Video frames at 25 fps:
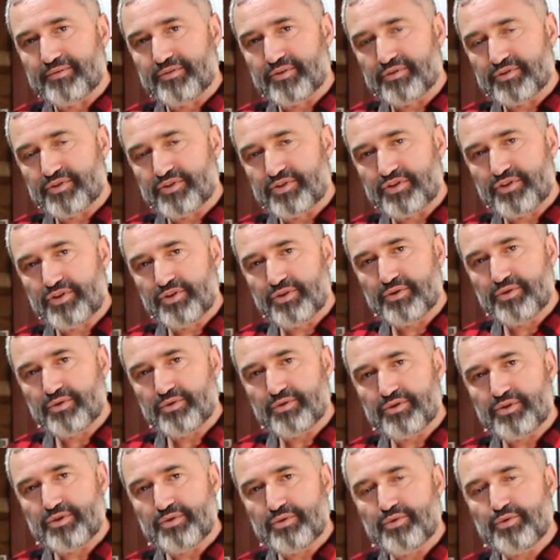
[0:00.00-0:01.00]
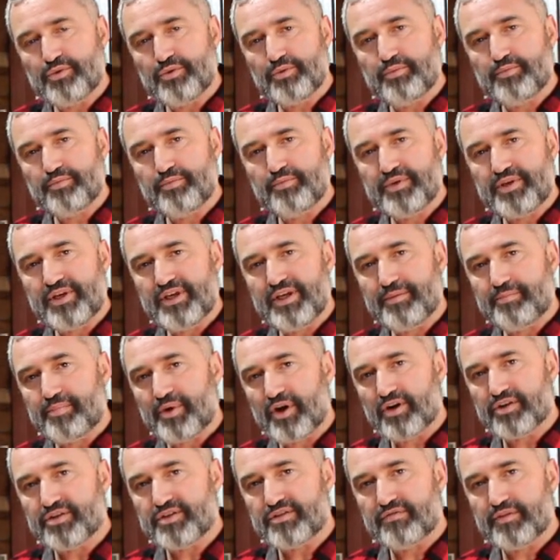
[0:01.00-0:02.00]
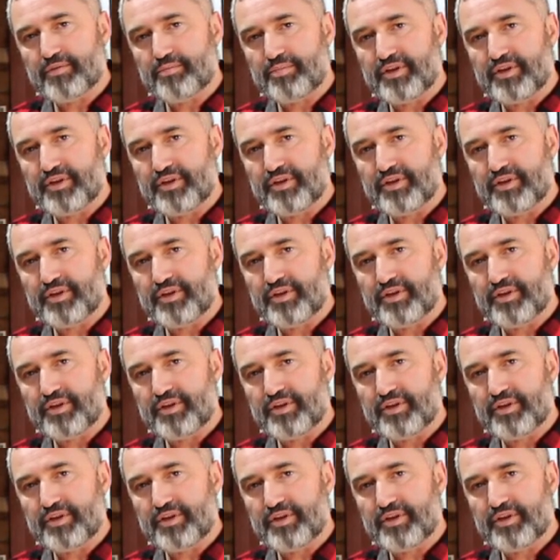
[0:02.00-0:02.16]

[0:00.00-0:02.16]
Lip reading: there's two key parts of the